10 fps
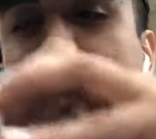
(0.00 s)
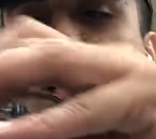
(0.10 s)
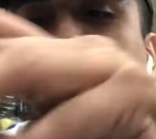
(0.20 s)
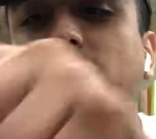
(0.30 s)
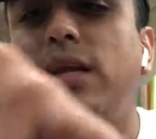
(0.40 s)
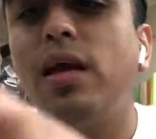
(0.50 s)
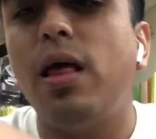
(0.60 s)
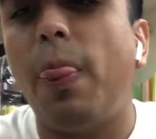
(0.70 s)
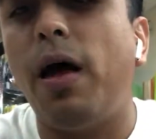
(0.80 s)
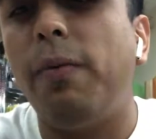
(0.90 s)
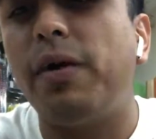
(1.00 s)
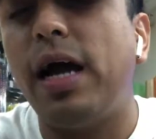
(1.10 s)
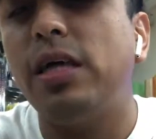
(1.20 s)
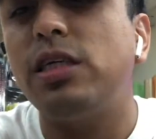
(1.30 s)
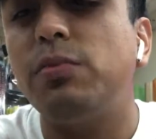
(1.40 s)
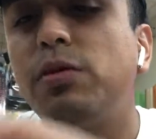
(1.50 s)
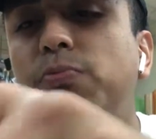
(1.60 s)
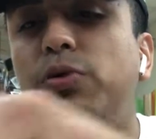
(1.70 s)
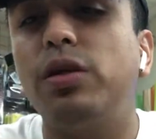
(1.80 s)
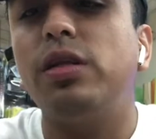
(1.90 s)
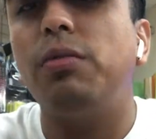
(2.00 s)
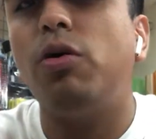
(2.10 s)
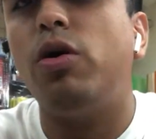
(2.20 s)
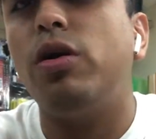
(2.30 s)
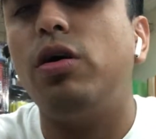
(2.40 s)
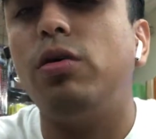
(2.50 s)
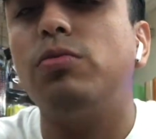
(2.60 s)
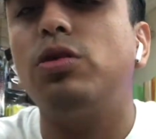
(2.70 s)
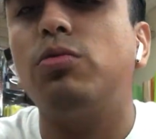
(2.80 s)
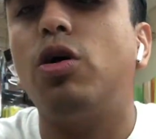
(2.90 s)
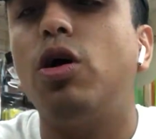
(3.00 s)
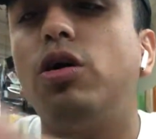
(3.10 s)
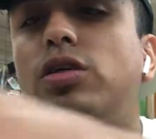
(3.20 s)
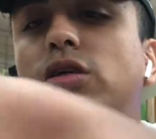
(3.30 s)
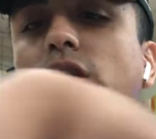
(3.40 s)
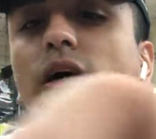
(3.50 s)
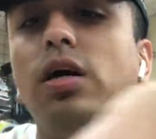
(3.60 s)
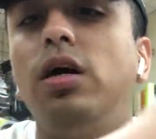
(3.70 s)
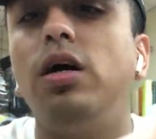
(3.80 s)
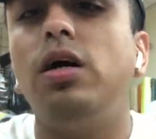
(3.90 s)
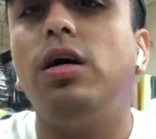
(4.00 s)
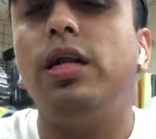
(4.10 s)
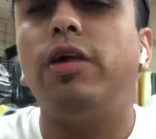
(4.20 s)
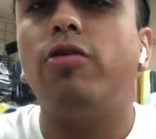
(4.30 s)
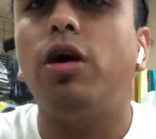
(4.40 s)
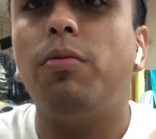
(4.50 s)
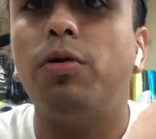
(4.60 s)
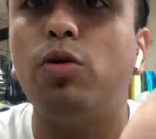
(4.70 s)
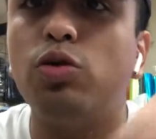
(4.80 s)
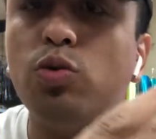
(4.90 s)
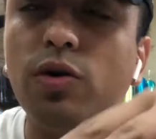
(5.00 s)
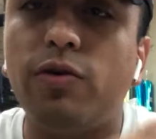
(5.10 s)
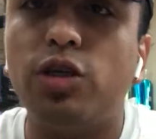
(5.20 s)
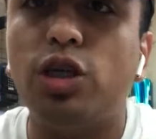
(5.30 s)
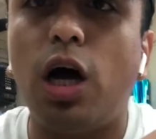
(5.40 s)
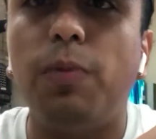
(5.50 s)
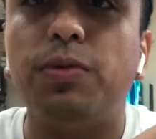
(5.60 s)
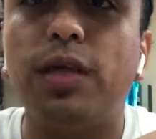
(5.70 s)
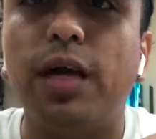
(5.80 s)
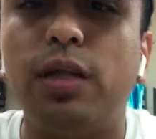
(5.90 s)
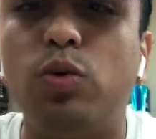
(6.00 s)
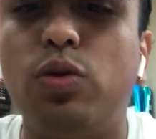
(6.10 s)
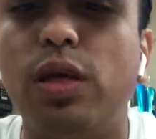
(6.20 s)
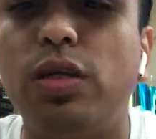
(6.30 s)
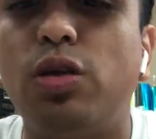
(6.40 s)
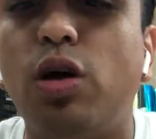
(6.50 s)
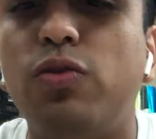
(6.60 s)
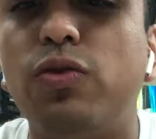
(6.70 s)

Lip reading: light. I'm going to actually be putting them on some cars. Later on, I'm going to go to one of our shops that do the installs for